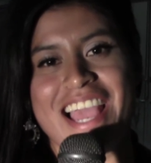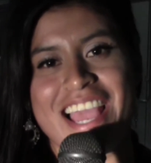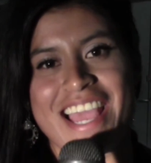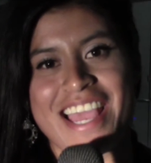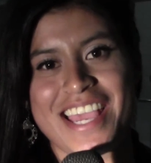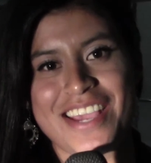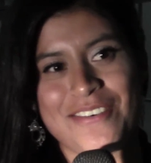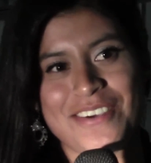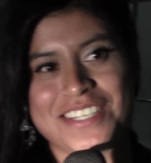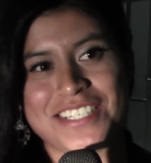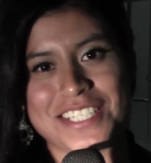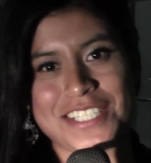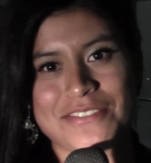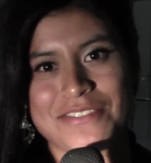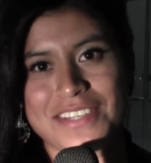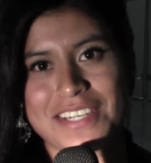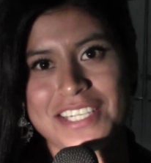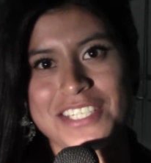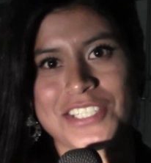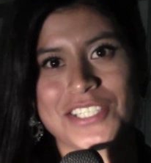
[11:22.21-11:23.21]
Hey, we
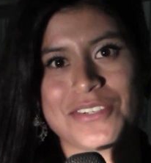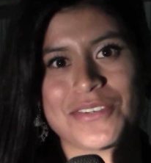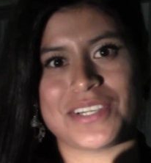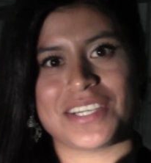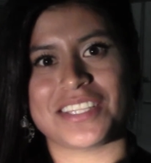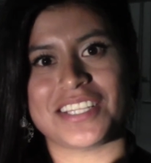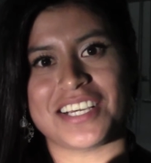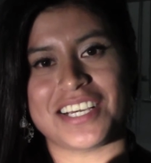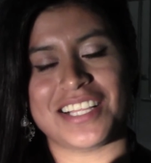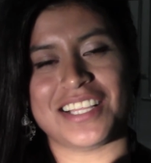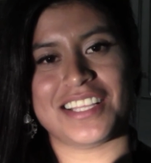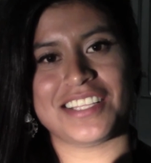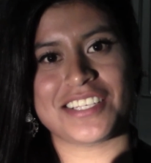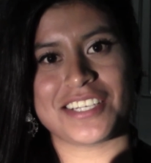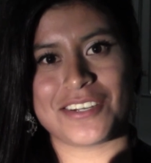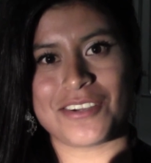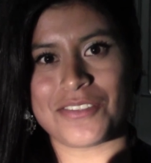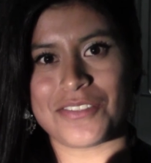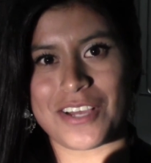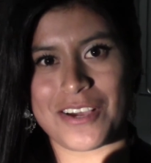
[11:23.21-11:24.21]
just finished doing the
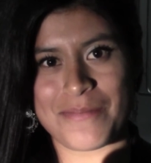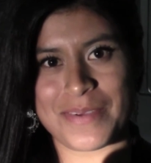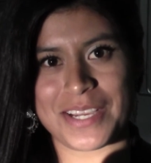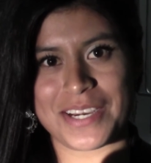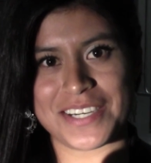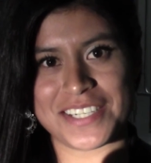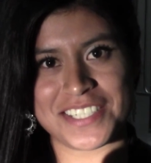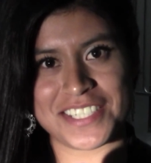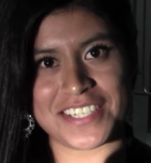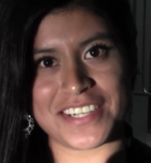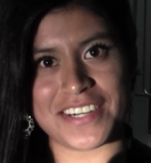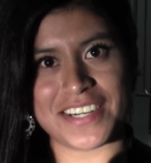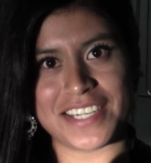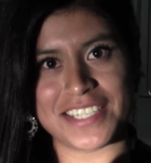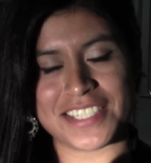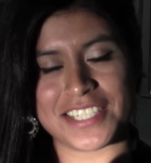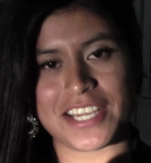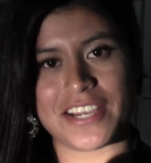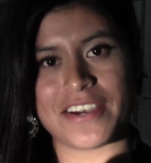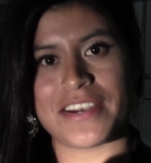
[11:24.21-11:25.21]
Latino Thoughtmaker
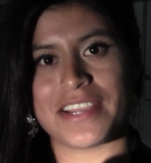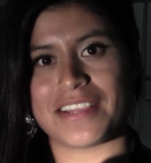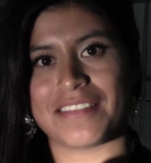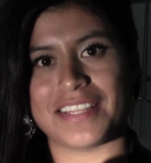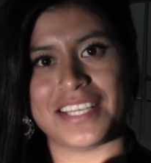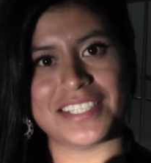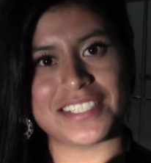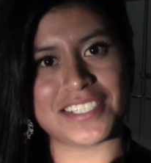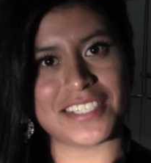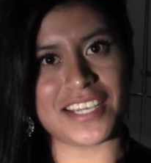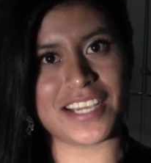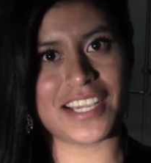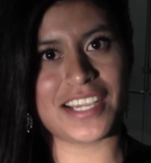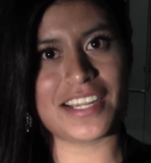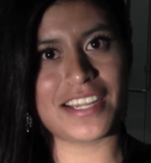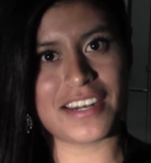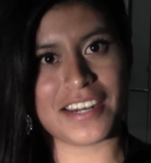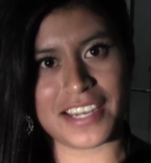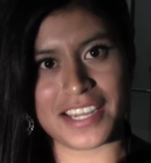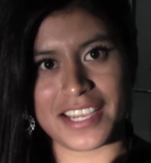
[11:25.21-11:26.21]
series, hearing Lisa
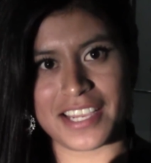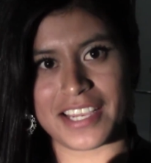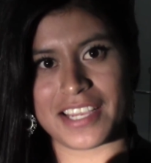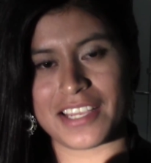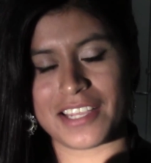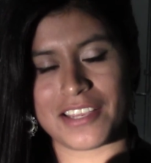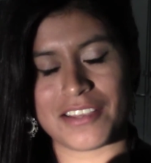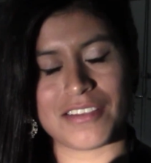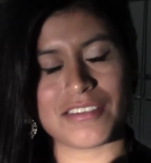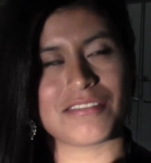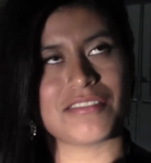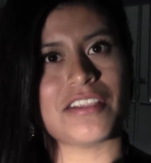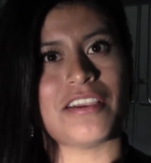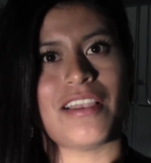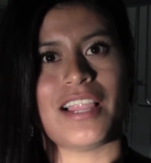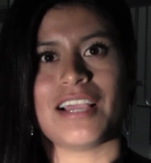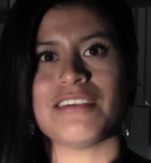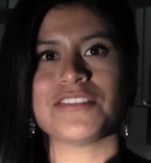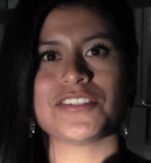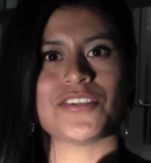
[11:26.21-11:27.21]
and Enrique,
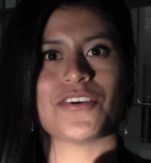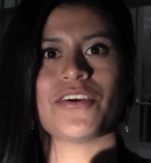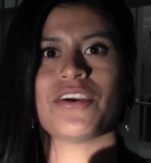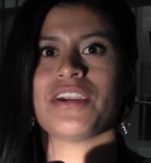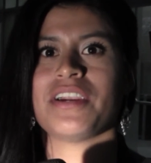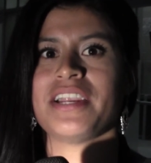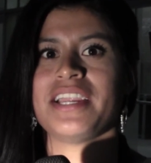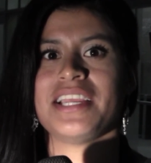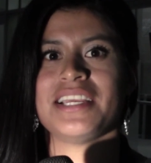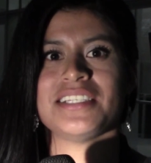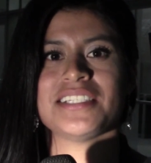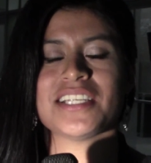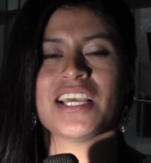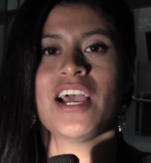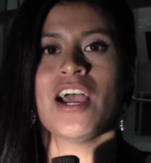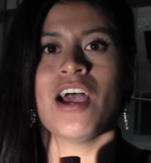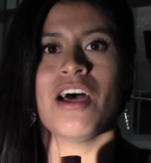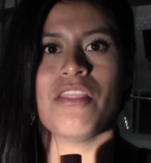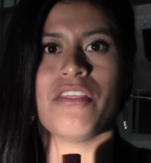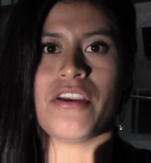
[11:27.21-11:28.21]
their life stories,
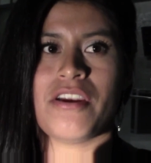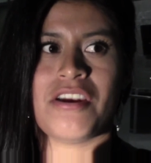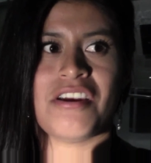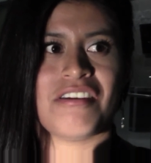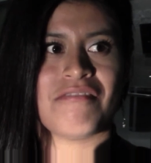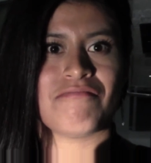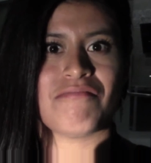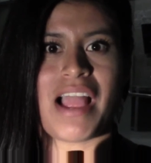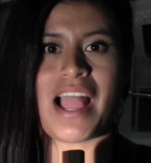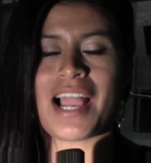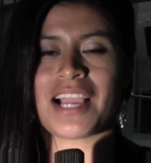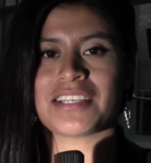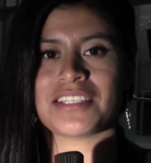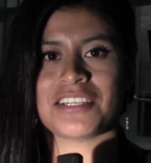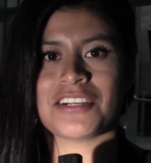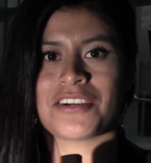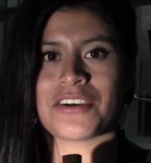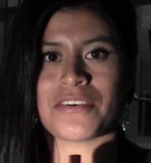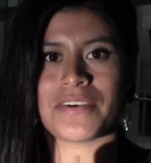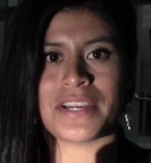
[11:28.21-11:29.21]
their
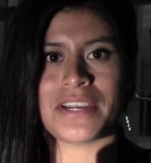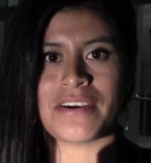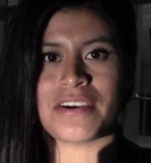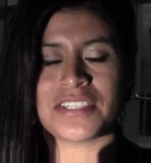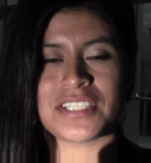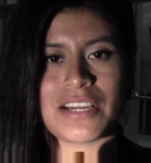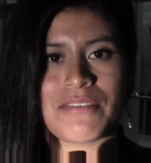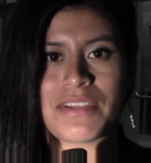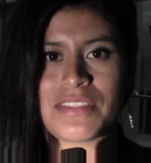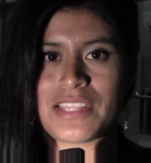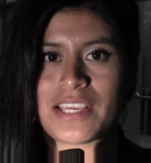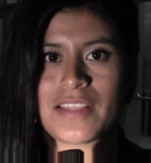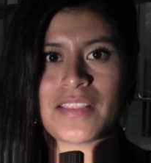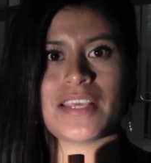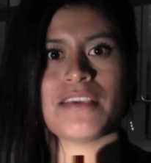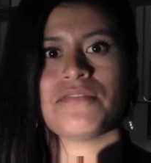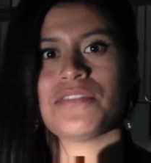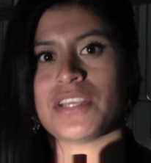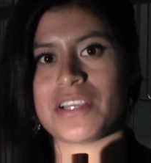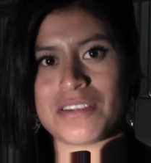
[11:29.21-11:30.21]
acting careers, everything
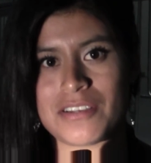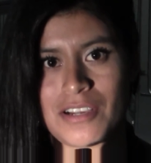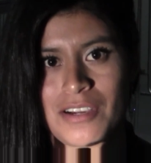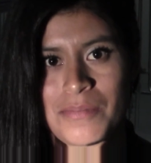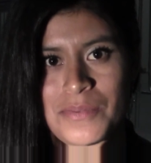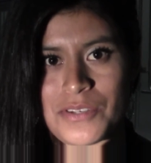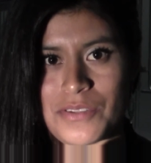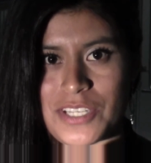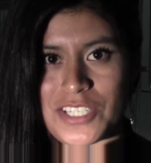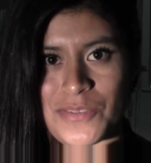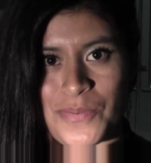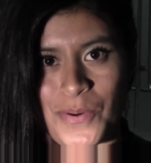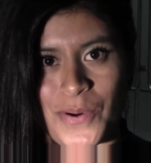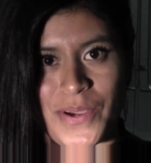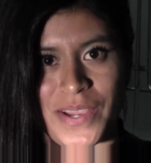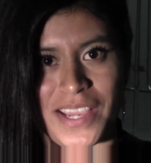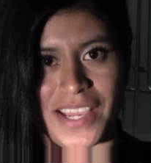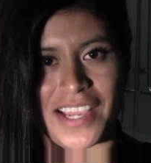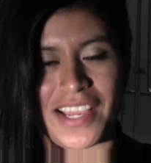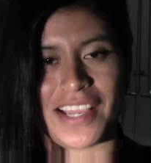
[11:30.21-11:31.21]
they've done up to this
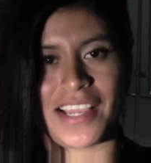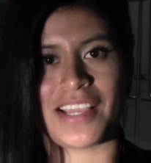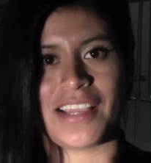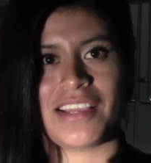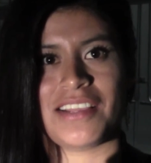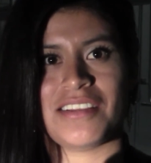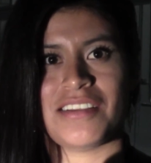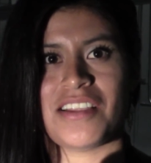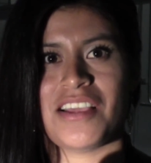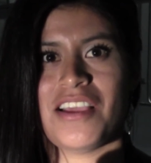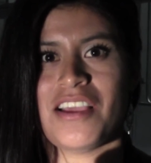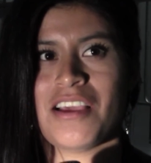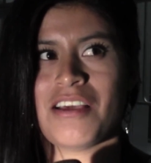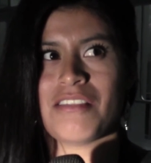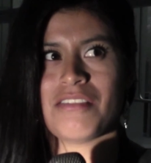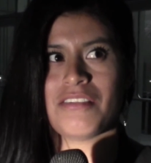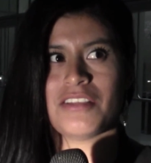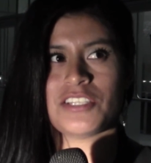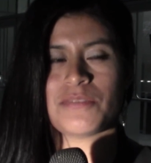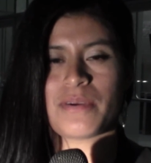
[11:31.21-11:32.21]
point, and
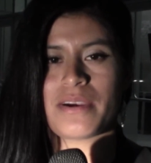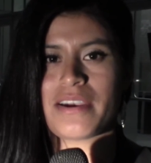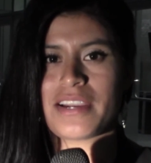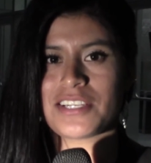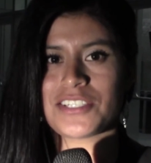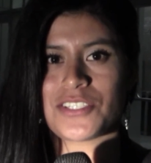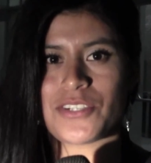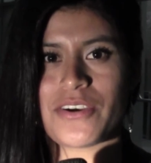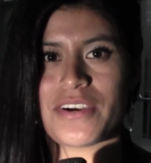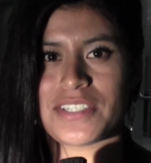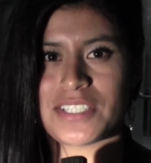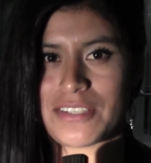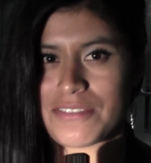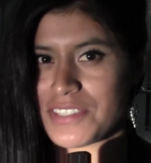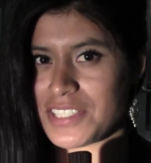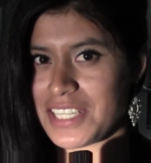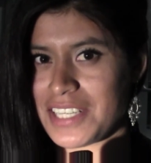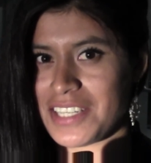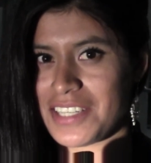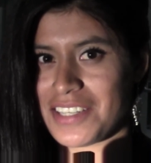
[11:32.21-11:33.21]
the inspiring stories
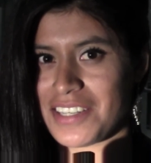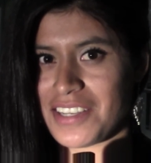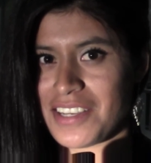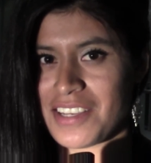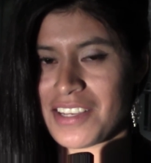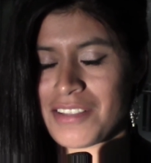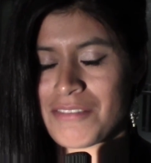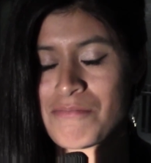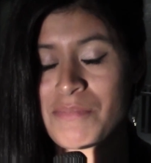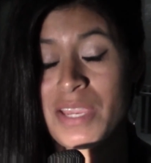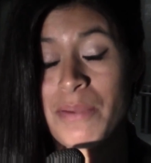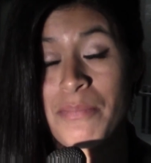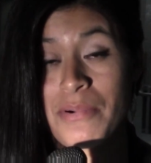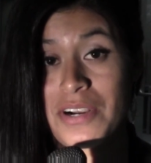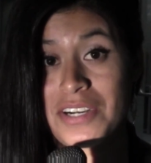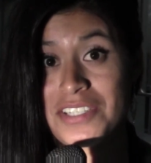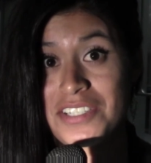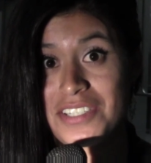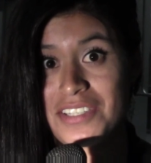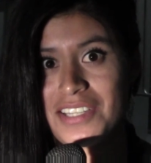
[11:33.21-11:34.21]
they've said. And me
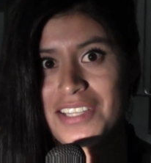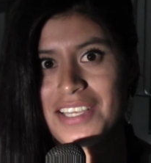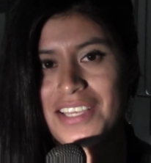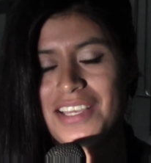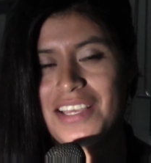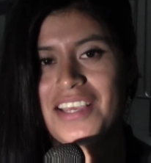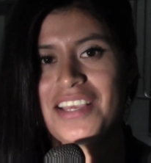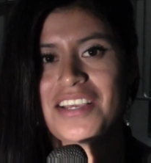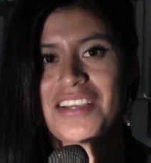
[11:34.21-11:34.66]
personally,